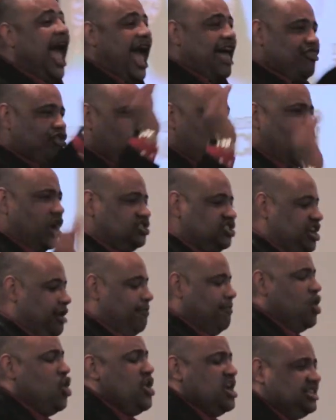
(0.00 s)
and the worst
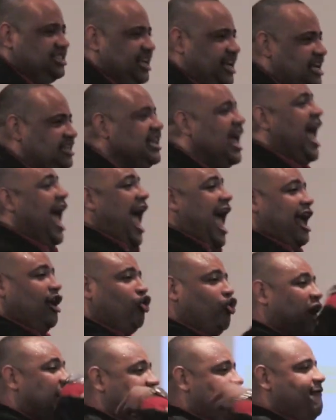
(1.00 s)
communities and
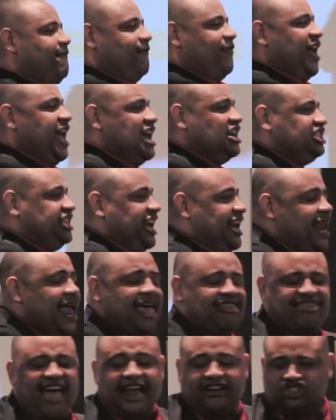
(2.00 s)
create a vision
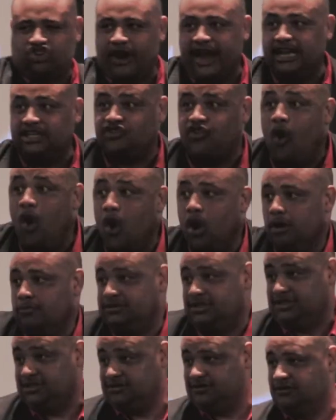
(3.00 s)
that
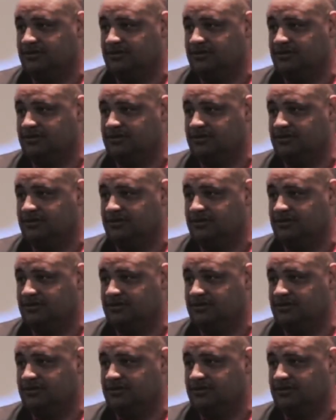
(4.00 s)
transforms?